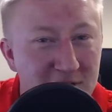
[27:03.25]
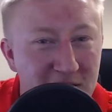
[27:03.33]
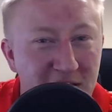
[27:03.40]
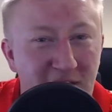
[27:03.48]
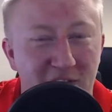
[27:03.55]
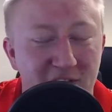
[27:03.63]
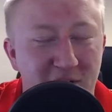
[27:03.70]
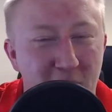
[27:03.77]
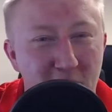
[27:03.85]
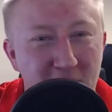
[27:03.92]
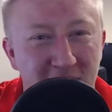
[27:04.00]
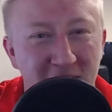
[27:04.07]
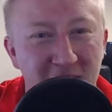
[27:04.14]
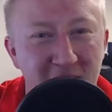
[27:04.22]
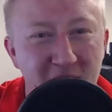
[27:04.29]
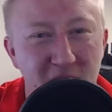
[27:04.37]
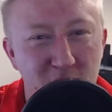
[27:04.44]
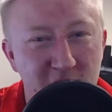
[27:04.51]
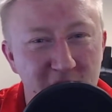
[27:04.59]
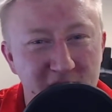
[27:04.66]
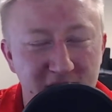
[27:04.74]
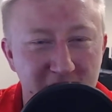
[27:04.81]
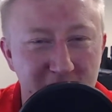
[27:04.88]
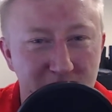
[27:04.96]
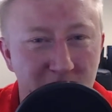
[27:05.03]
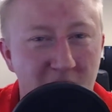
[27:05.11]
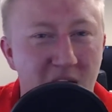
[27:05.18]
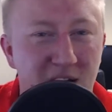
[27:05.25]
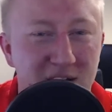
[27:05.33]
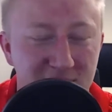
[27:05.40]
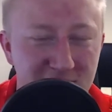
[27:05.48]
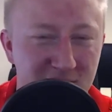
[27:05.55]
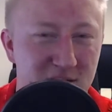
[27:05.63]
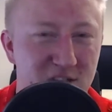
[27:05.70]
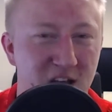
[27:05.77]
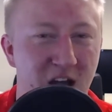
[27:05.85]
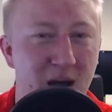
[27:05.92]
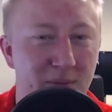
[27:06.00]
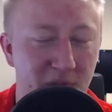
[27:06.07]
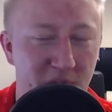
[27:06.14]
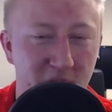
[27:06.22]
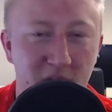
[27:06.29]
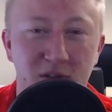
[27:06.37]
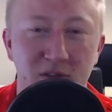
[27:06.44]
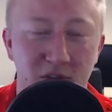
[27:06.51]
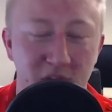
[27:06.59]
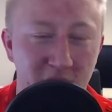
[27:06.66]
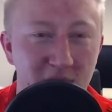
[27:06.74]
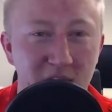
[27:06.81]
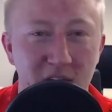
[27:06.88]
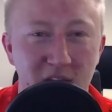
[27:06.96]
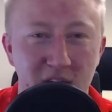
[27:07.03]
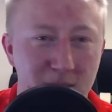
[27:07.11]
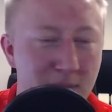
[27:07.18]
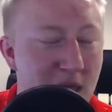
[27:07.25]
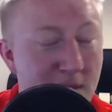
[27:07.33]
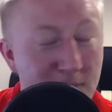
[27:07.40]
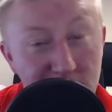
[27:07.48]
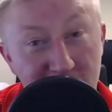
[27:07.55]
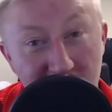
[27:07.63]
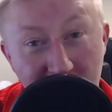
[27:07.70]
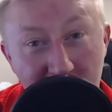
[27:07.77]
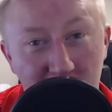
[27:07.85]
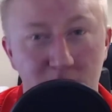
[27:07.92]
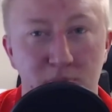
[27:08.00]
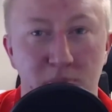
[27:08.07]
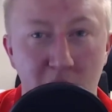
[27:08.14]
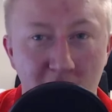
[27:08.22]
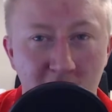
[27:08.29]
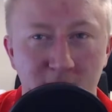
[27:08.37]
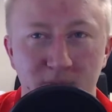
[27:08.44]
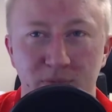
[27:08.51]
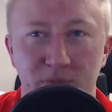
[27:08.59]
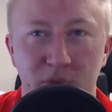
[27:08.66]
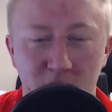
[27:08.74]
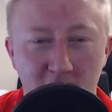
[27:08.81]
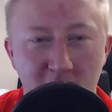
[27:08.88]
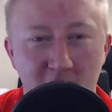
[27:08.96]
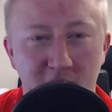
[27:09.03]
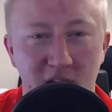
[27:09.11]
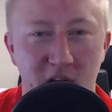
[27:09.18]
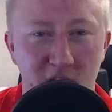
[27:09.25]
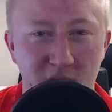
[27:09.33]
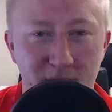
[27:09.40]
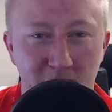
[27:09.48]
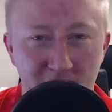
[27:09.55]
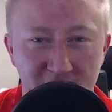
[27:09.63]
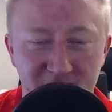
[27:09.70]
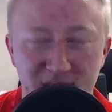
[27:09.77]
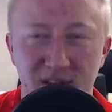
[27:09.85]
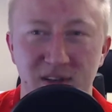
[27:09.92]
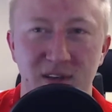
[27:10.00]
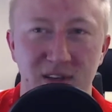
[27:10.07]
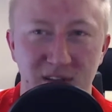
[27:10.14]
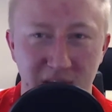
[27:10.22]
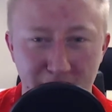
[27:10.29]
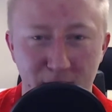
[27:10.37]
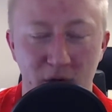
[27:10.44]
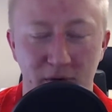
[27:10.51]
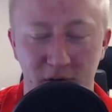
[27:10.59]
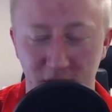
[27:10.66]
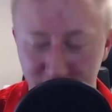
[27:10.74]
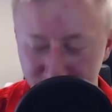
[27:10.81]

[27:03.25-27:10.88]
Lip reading: Hill in the corner, who gets like blocked in the shot, but he may have been fouled, but the clock had already buzzed. Game over.